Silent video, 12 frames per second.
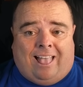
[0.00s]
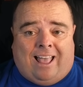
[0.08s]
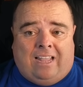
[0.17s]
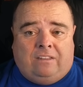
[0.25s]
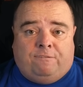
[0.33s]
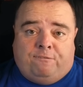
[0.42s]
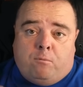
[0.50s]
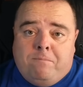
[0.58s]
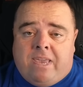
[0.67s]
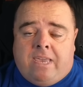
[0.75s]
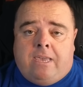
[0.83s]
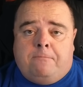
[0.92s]
And for
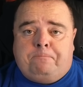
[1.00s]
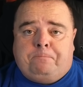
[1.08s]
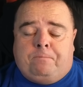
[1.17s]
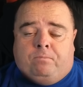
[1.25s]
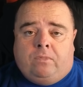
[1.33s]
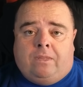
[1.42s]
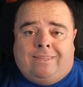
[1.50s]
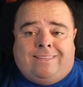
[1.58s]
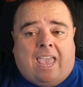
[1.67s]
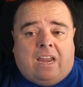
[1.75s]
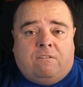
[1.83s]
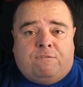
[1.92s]
me,
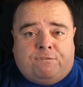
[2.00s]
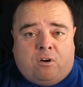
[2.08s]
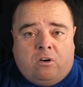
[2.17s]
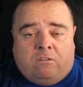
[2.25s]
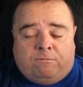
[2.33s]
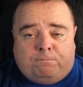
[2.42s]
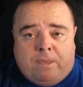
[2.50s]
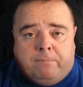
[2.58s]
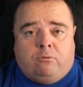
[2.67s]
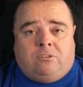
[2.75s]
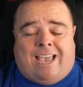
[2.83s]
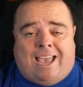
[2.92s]
getting in front of
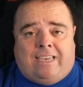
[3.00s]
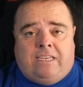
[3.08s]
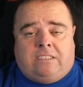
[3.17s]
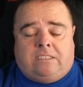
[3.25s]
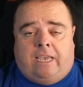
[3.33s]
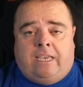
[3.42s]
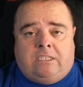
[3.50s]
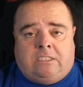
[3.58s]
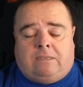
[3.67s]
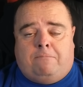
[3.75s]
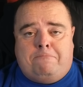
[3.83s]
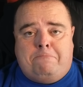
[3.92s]
people's eyes
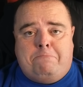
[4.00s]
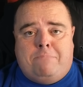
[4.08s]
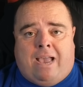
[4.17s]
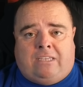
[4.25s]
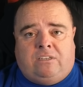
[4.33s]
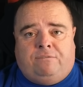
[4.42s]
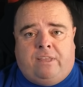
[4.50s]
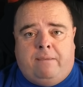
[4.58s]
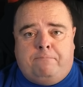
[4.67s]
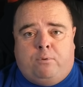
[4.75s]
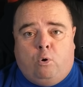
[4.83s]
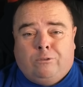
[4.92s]
is massively
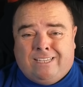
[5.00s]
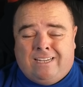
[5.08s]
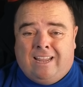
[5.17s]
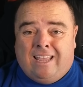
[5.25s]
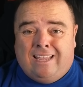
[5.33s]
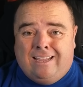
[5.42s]
important.